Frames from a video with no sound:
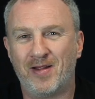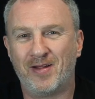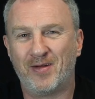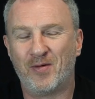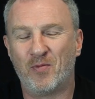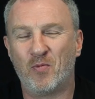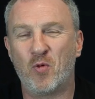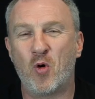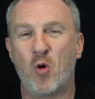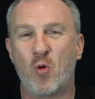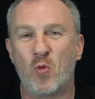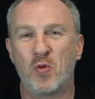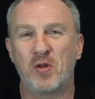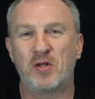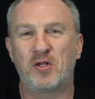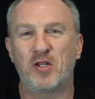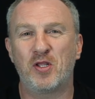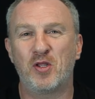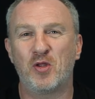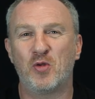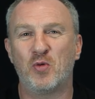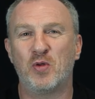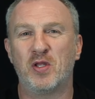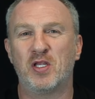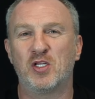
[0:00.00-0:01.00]
what we
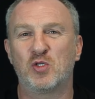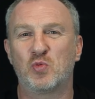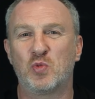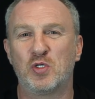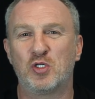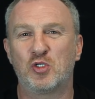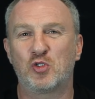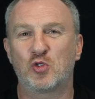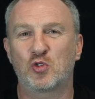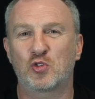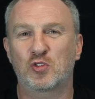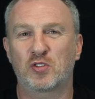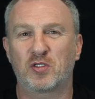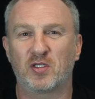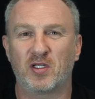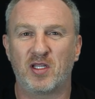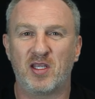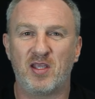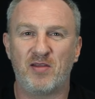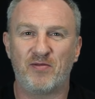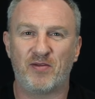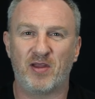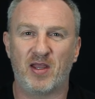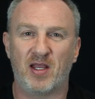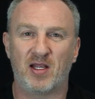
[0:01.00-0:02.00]
do is we just
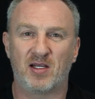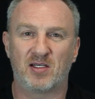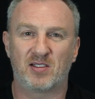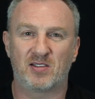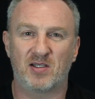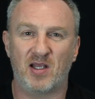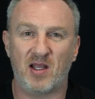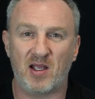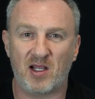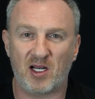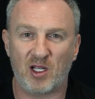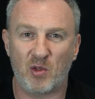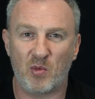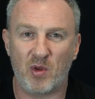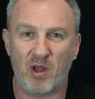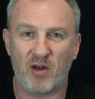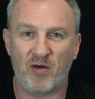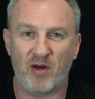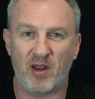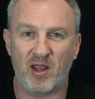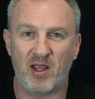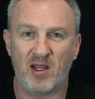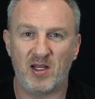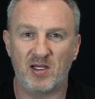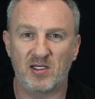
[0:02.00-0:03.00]
leave it exactly where
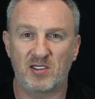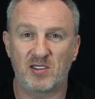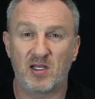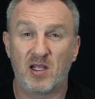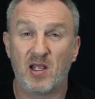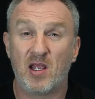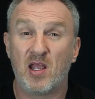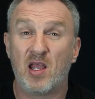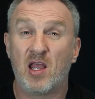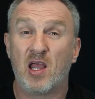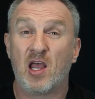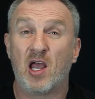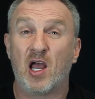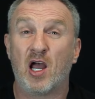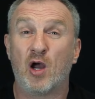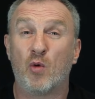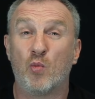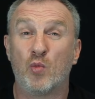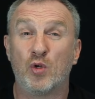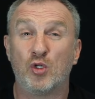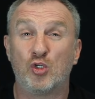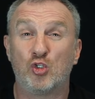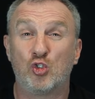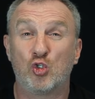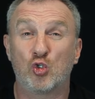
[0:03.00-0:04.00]
it is, and
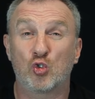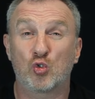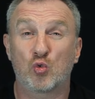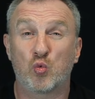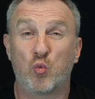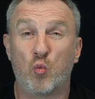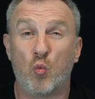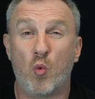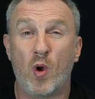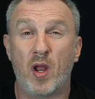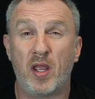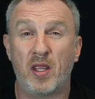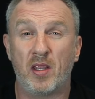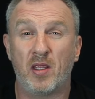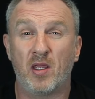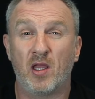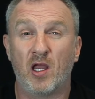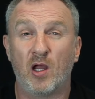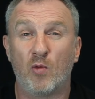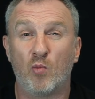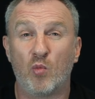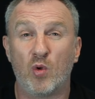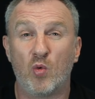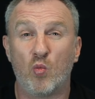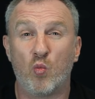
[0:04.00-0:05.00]
we just wait
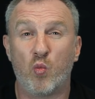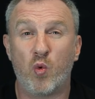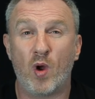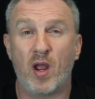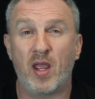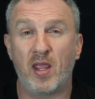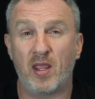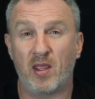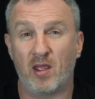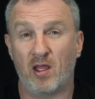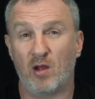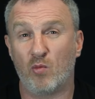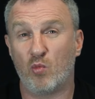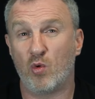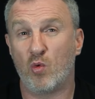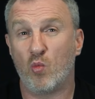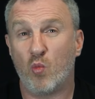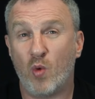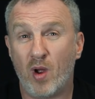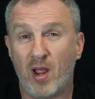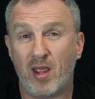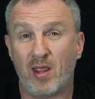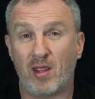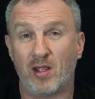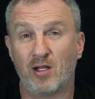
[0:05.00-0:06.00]
and we wait and we
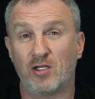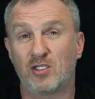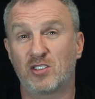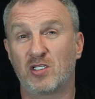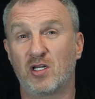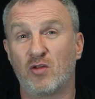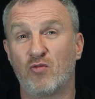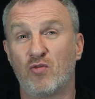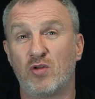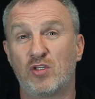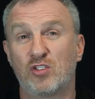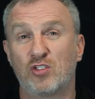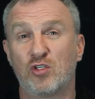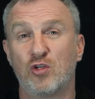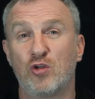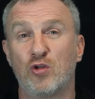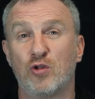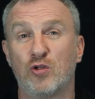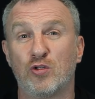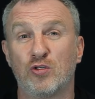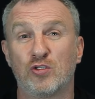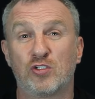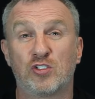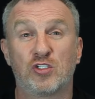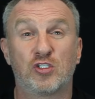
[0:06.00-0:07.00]
wait until it
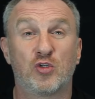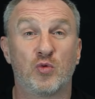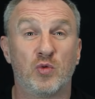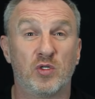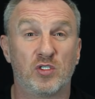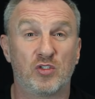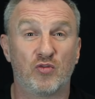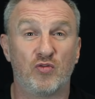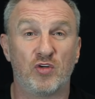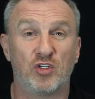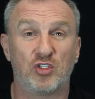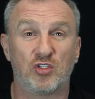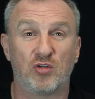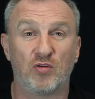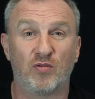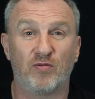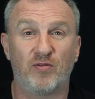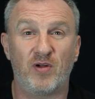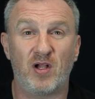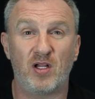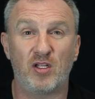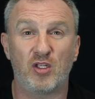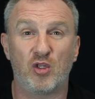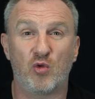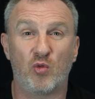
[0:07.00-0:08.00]
returns to its original
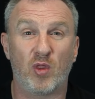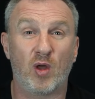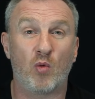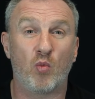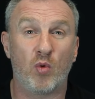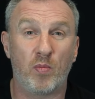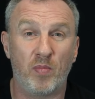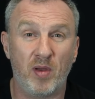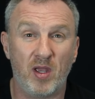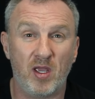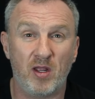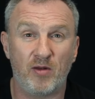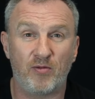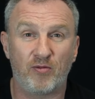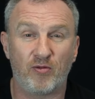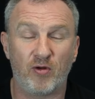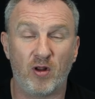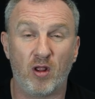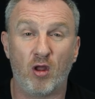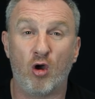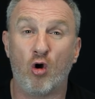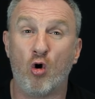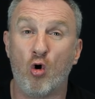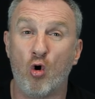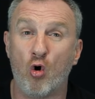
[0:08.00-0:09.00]
value that we paid for
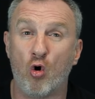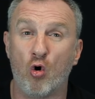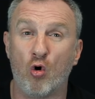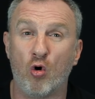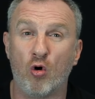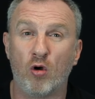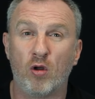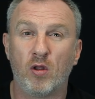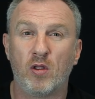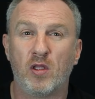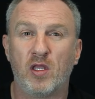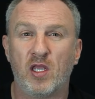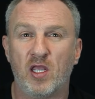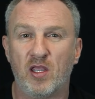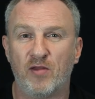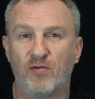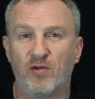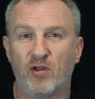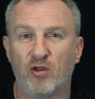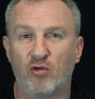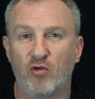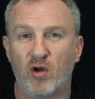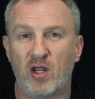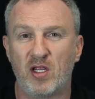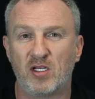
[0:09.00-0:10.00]
it, or
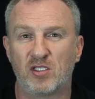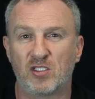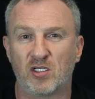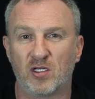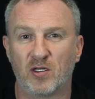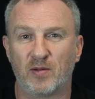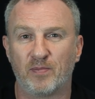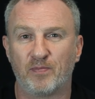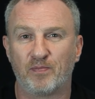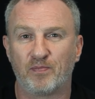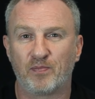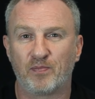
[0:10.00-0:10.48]
even greater.